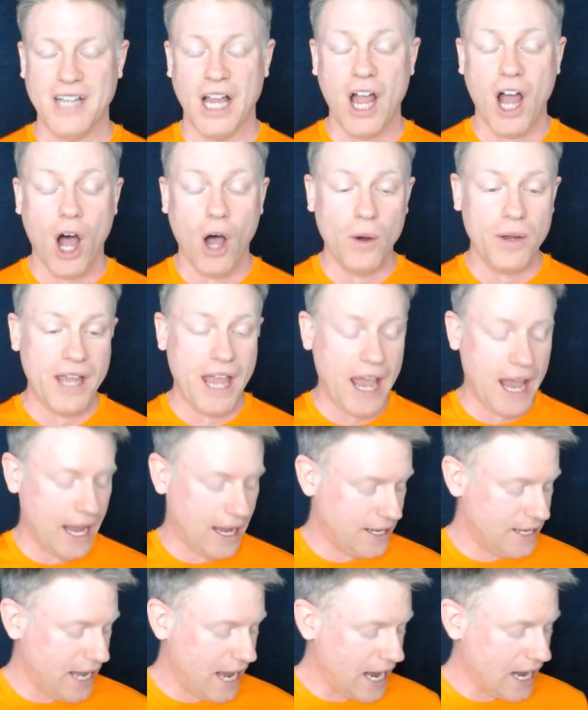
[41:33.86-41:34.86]
Oh yeah.
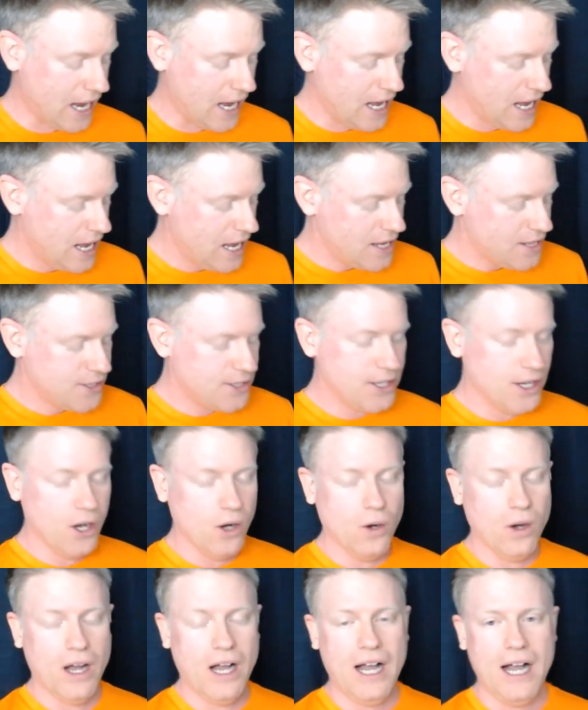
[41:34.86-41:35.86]
Yeah.
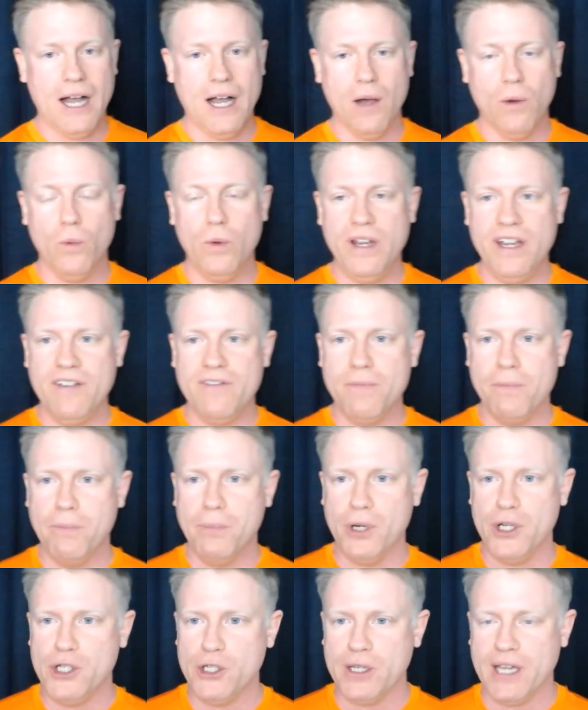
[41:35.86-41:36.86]
So we've
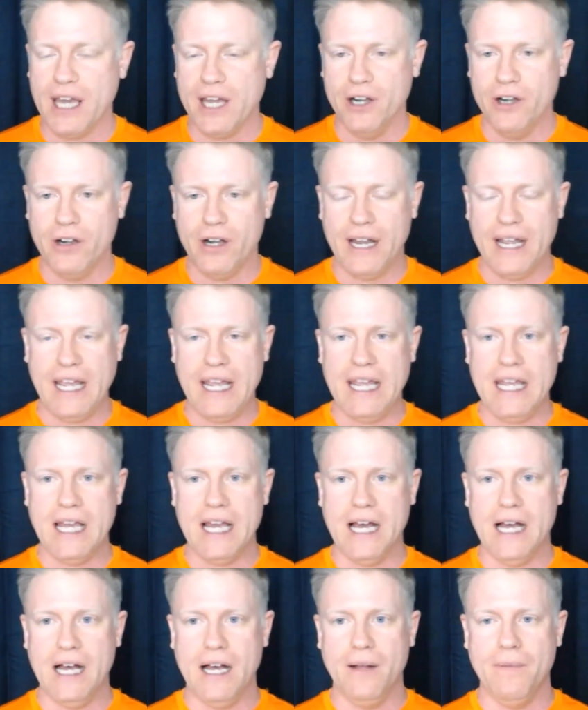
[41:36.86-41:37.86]
put together
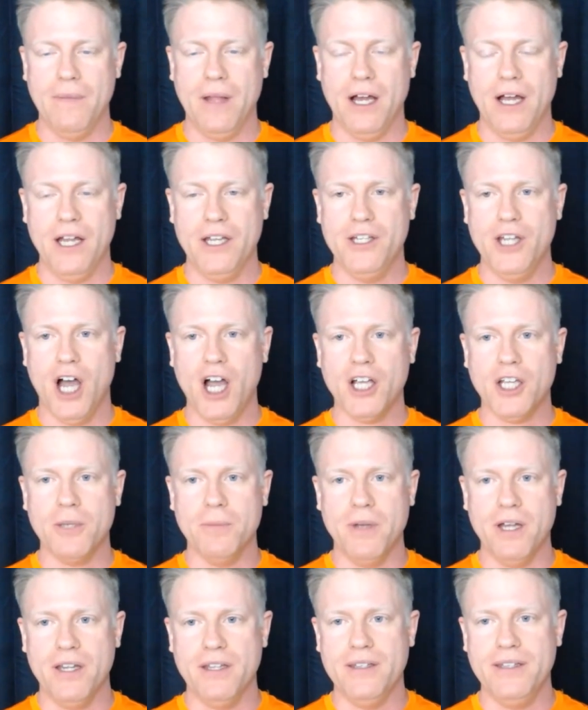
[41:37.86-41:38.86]
a
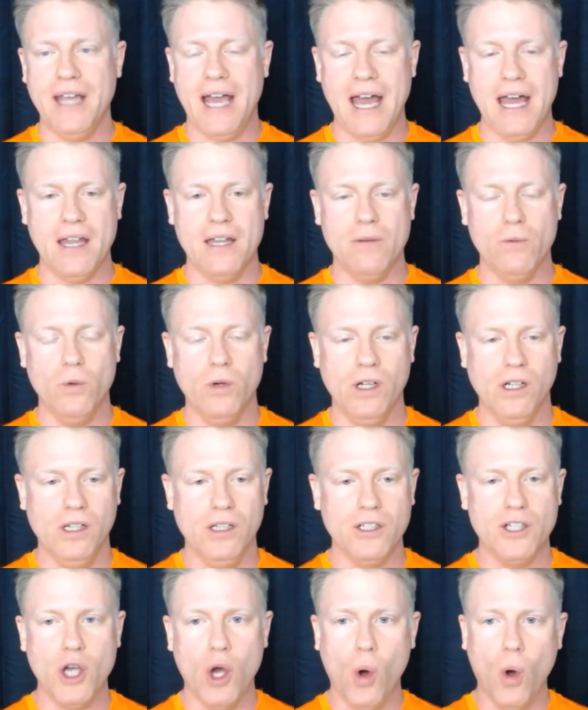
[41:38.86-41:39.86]
document that
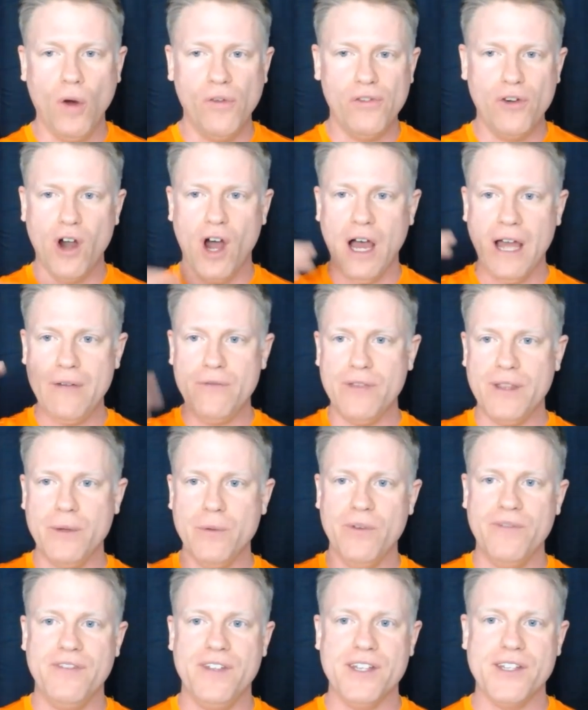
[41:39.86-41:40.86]
will go over everything
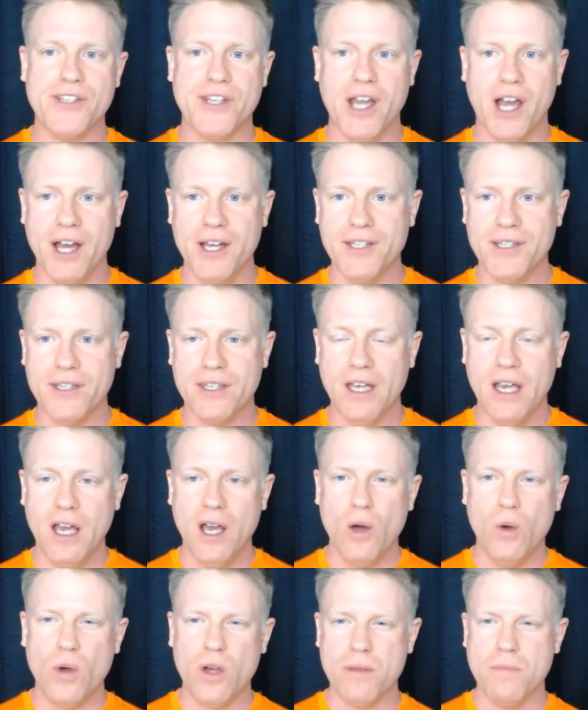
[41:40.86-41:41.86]
we've discussed
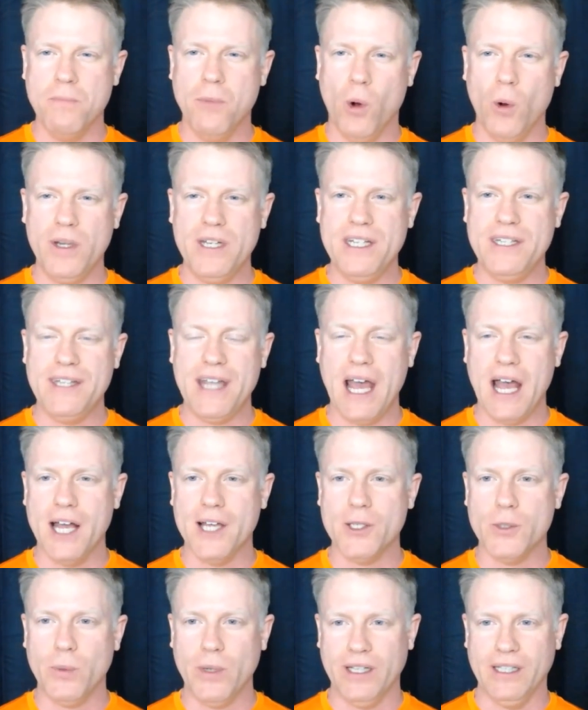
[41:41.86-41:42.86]
with more
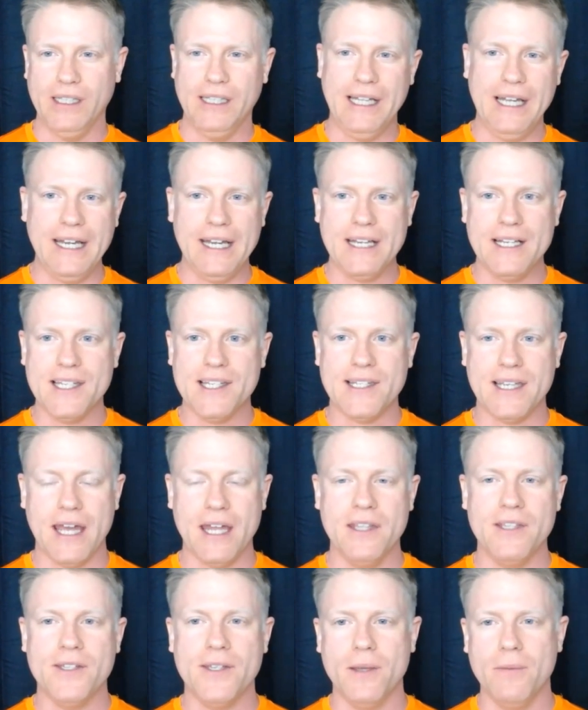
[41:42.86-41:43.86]
details, with links,
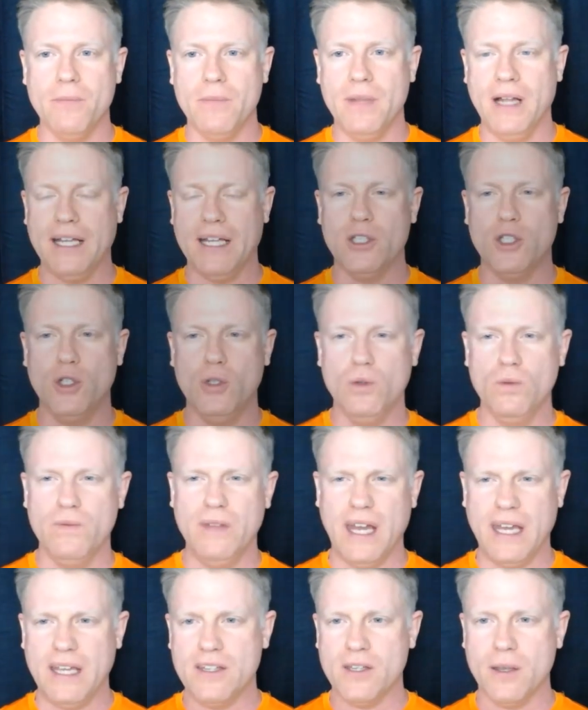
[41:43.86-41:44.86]
and some some
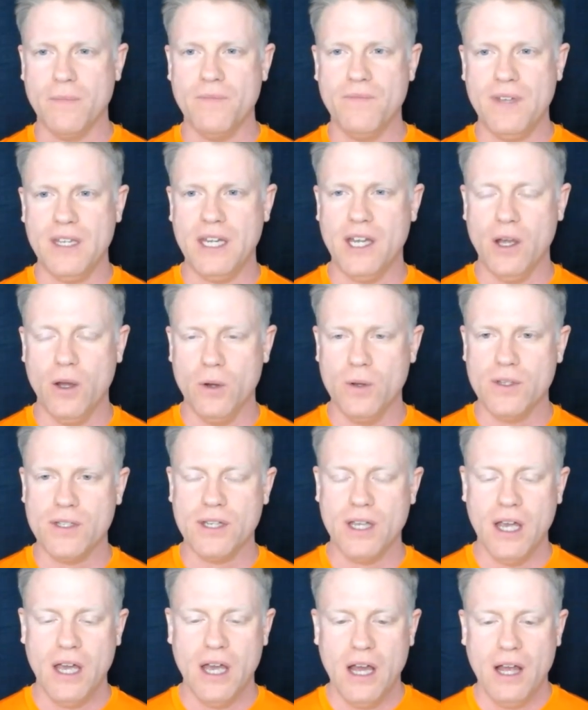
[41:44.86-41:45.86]
videos
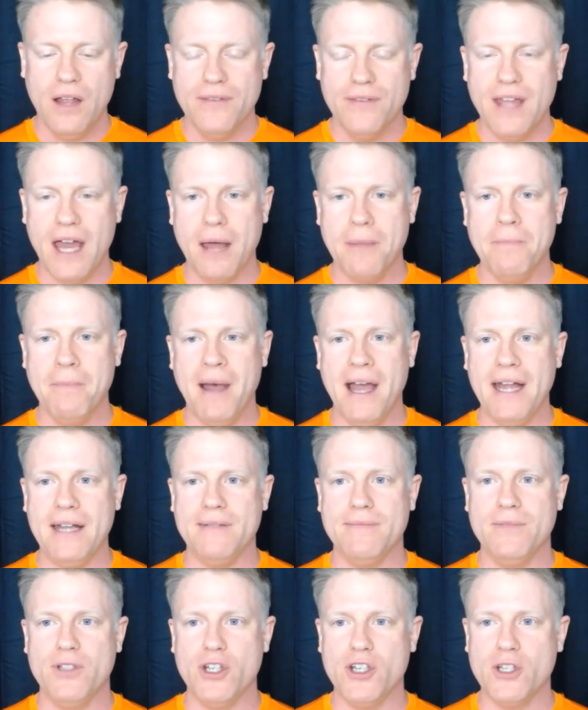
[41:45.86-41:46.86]
that might
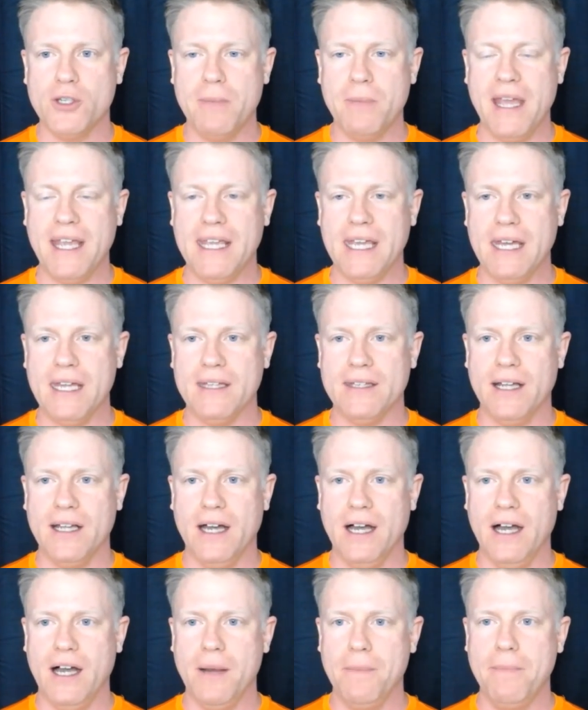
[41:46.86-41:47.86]
just make it
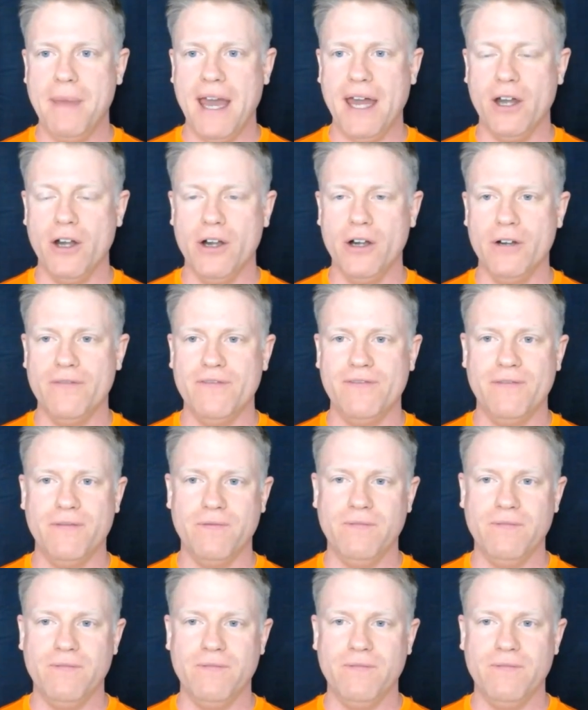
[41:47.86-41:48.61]
better,